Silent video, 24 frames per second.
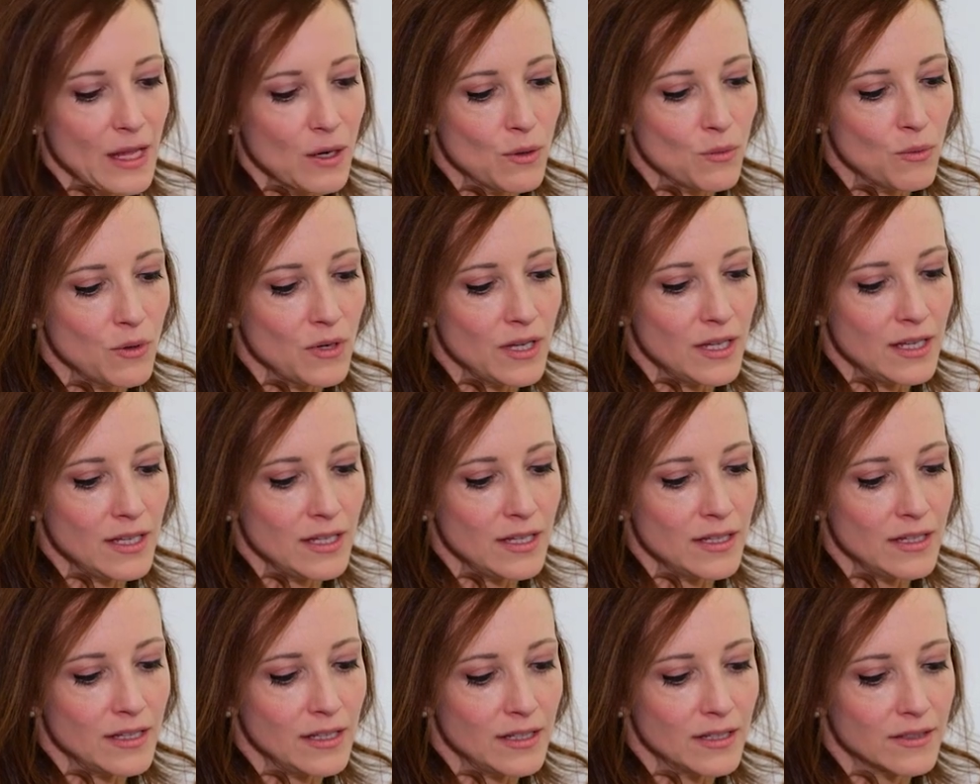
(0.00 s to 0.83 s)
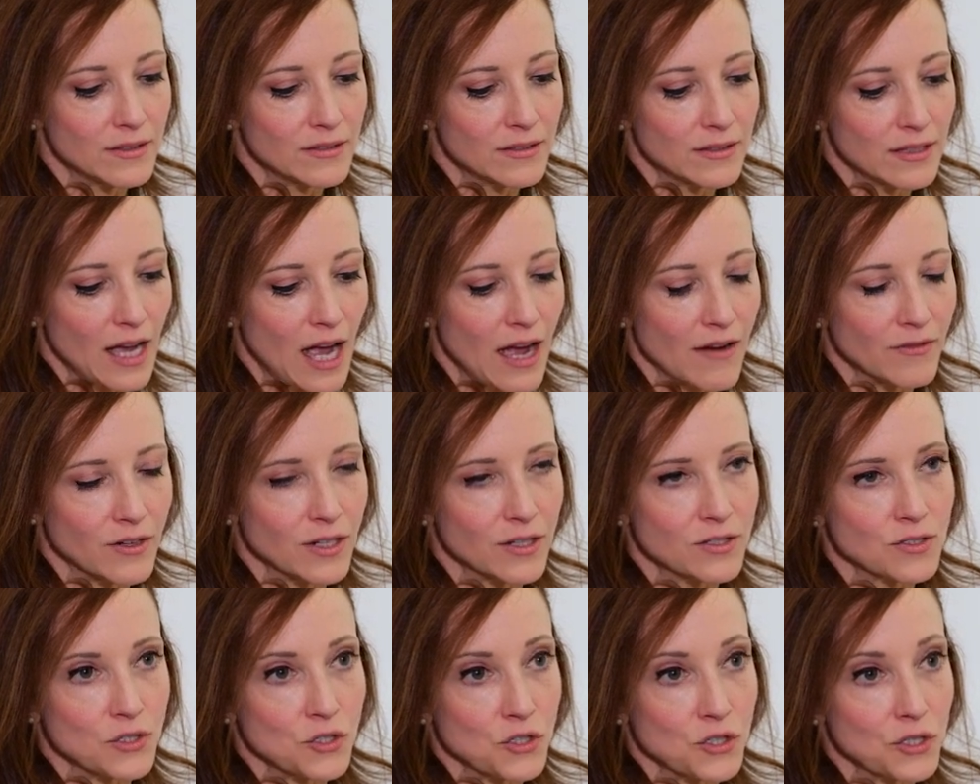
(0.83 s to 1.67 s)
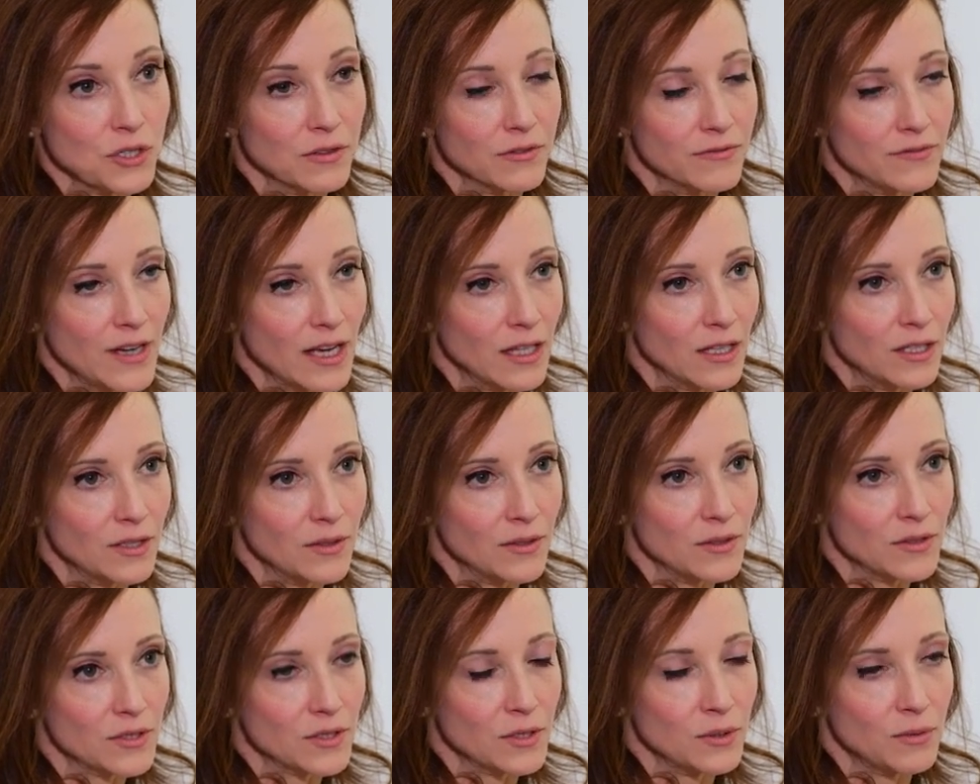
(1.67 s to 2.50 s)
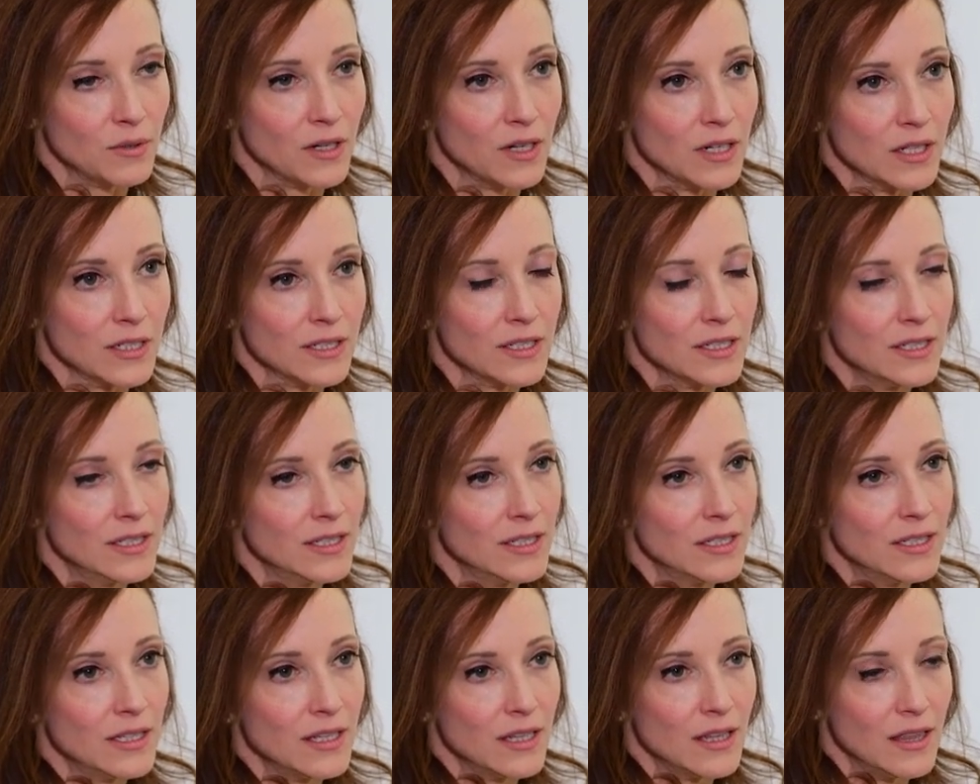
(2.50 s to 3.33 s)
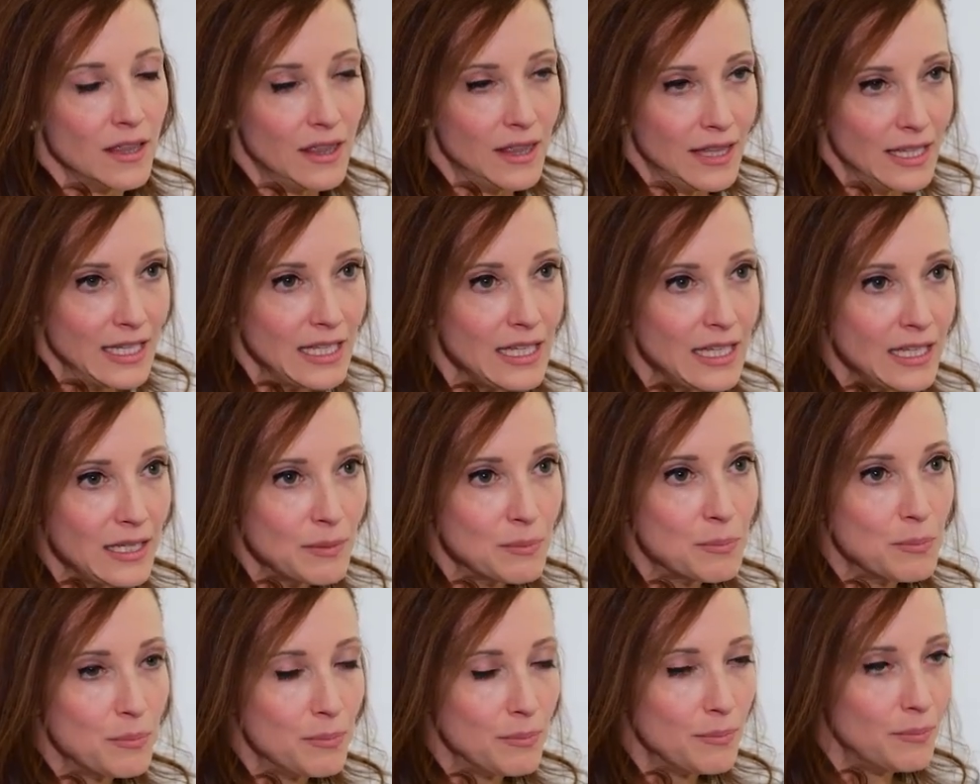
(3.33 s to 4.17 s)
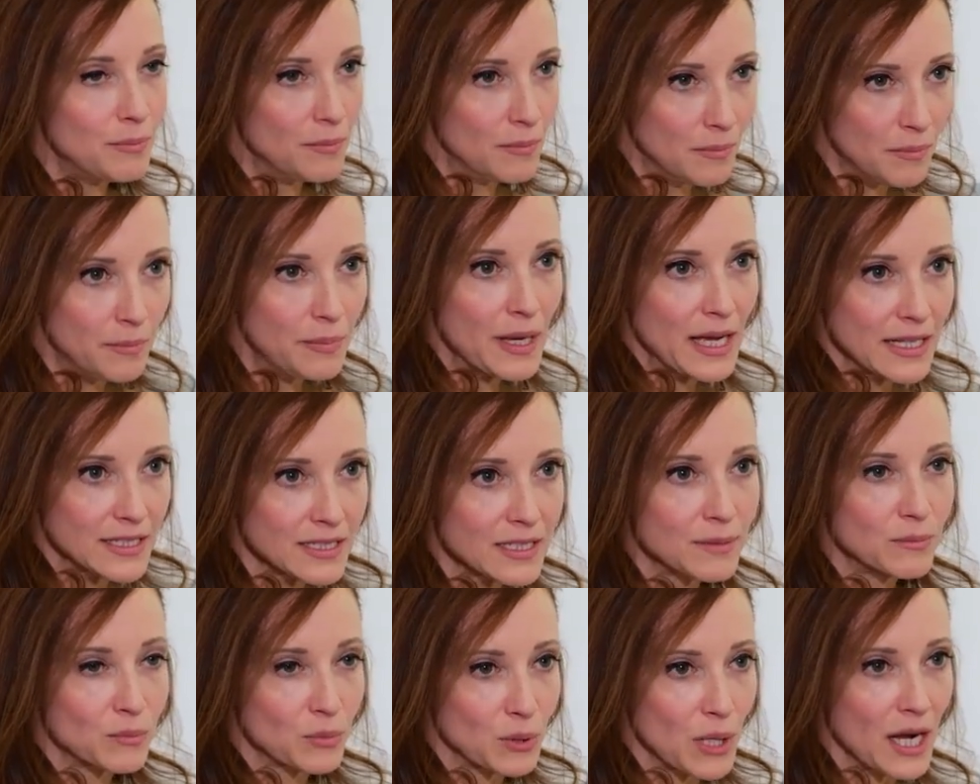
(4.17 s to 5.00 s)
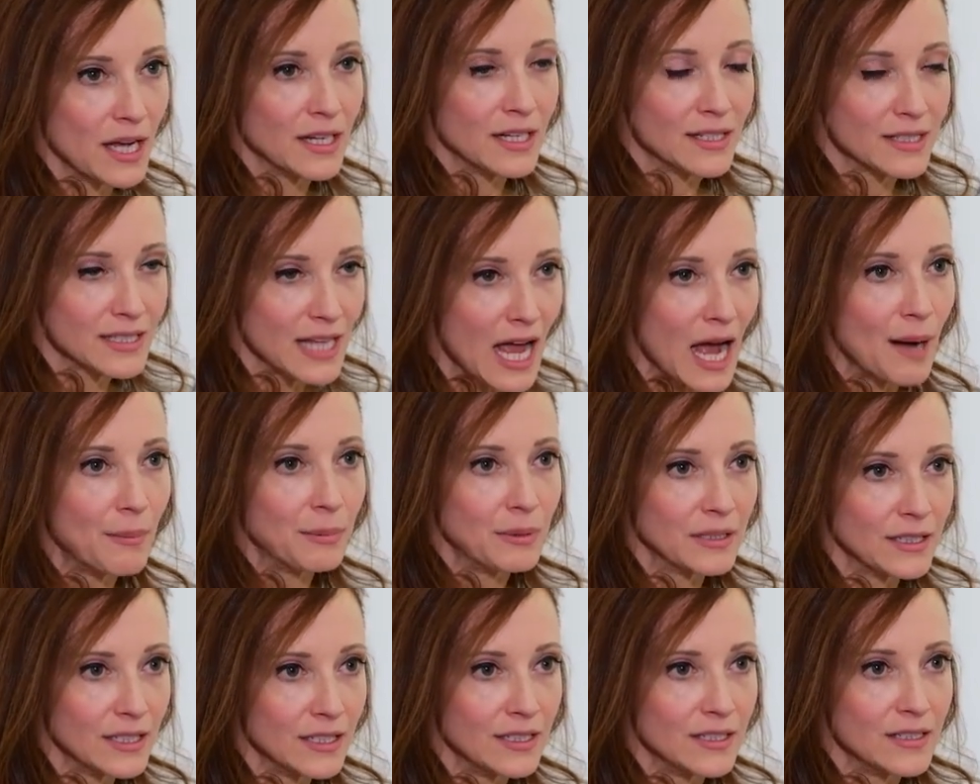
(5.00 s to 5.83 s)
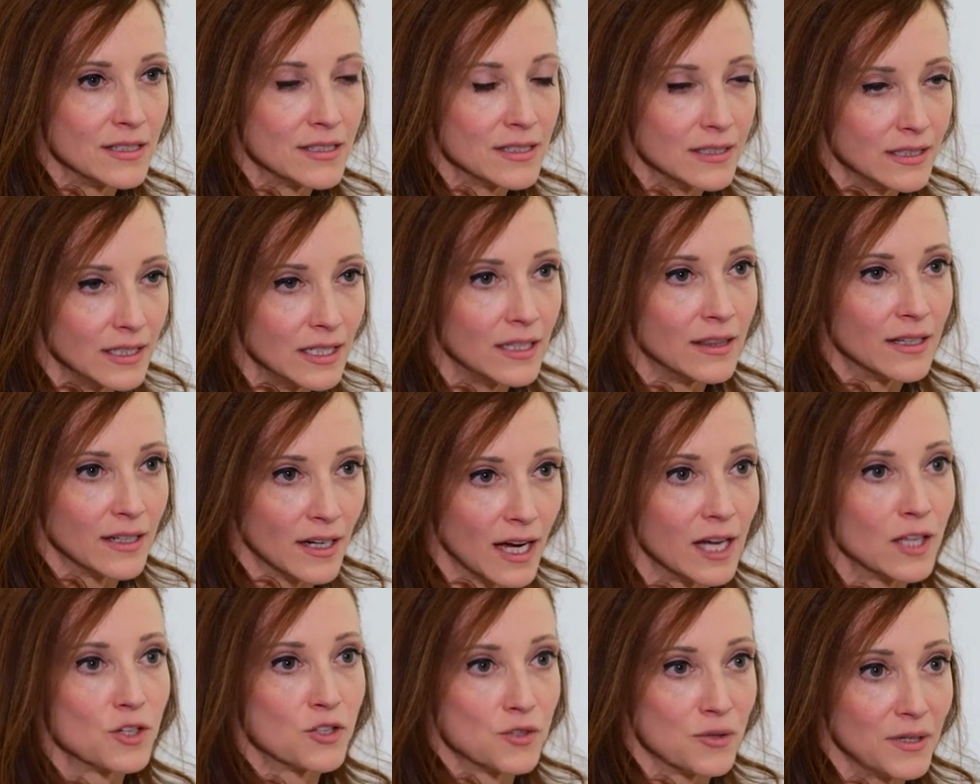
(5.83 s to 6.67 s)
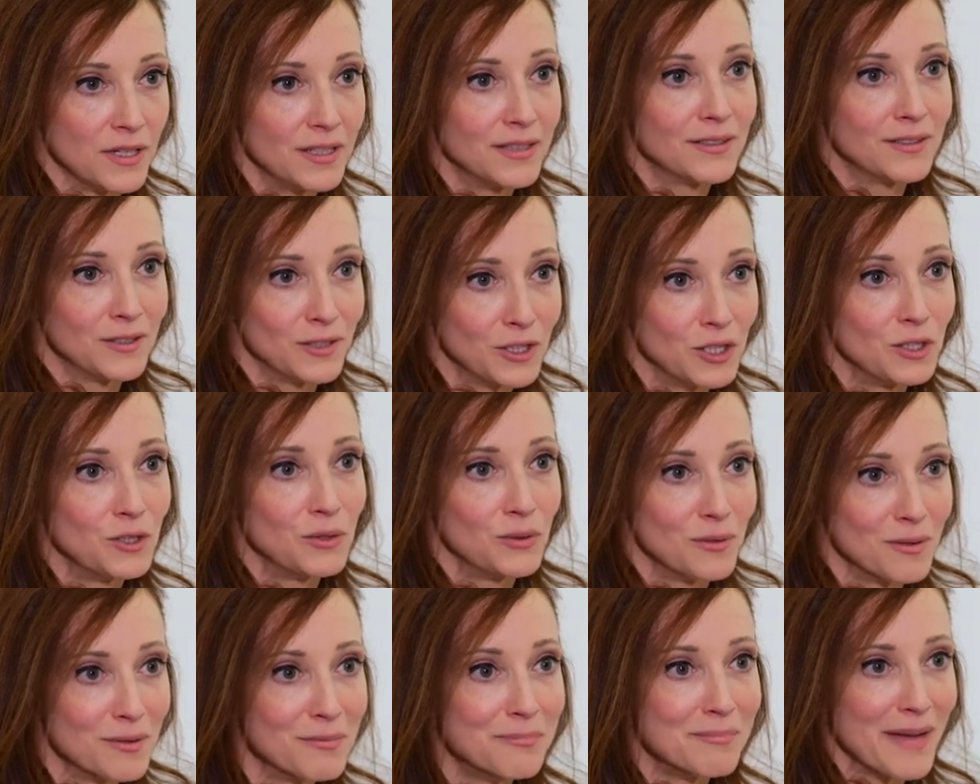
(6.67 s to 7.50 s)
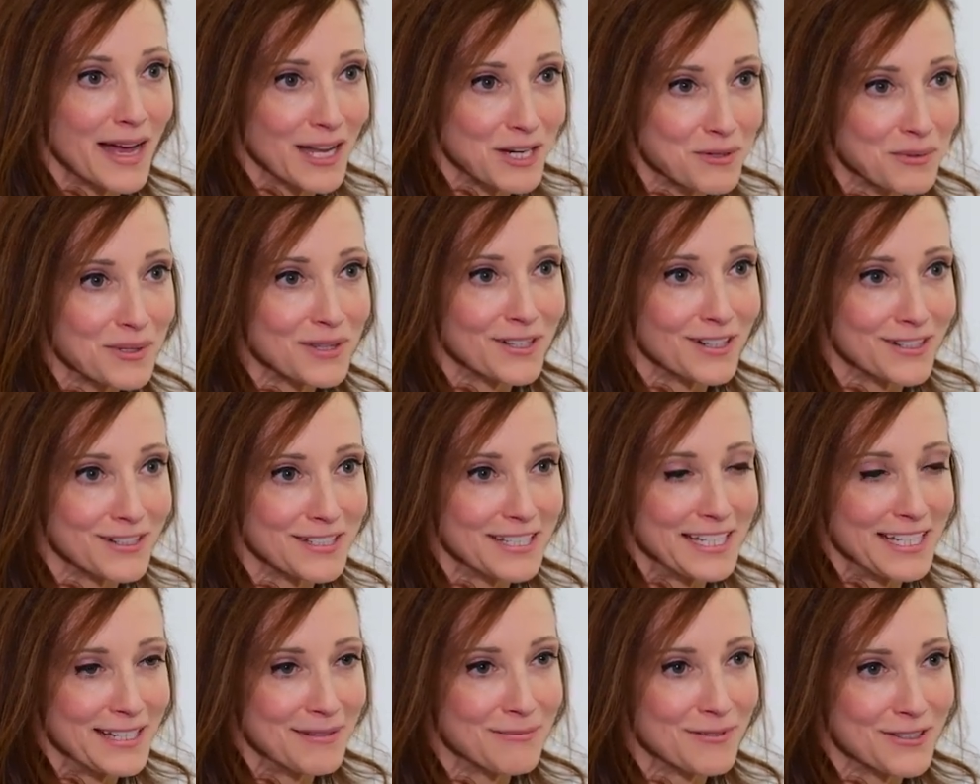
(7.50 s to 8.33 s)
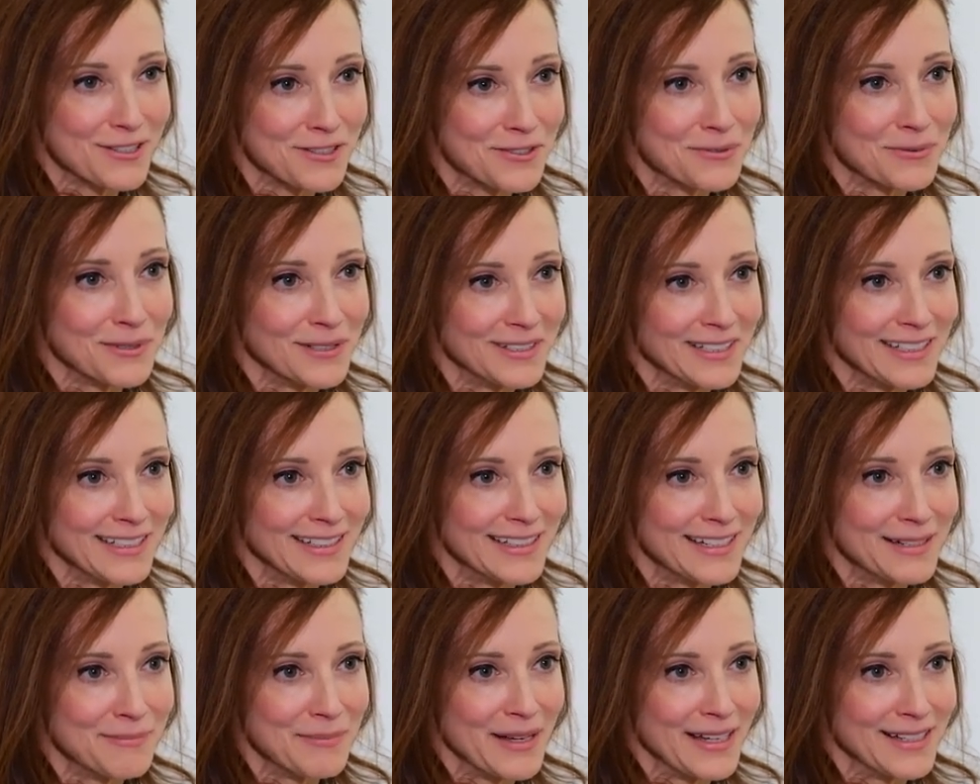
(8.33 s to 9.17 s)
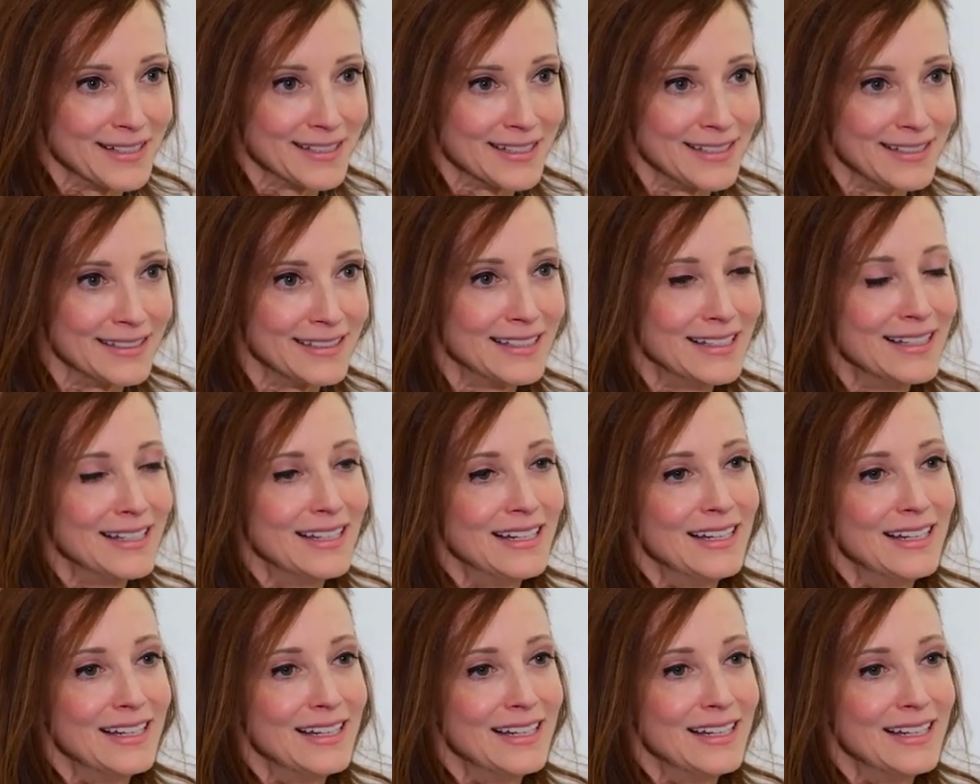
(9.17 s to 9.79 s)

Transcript: we have our surgical fellows who are the best and brightest applicants in the country who match with our team, which is really amazing.